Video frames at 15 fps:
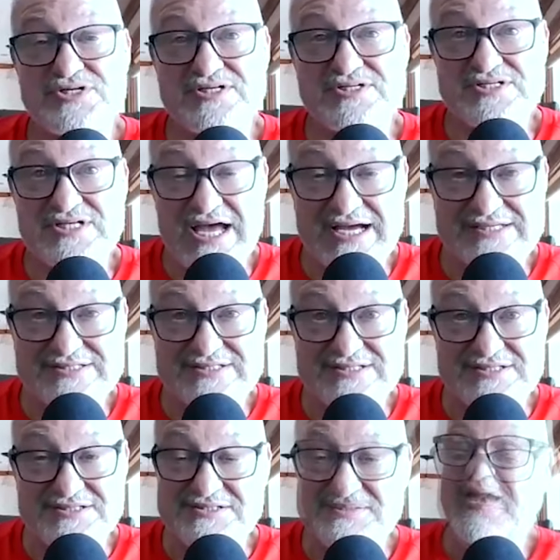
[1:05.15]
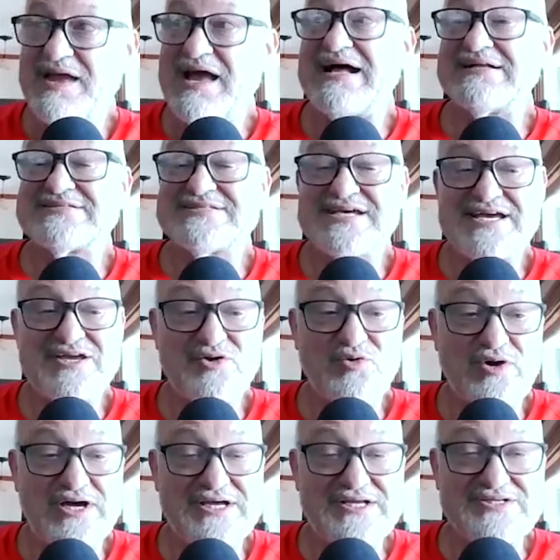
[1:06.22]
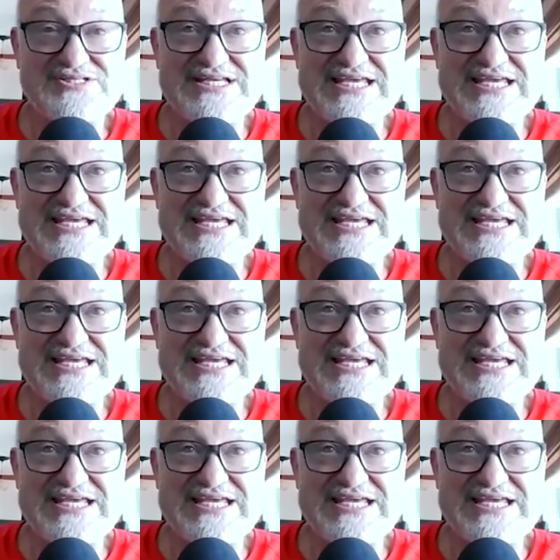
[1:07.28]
to Texas. I'll tell you what,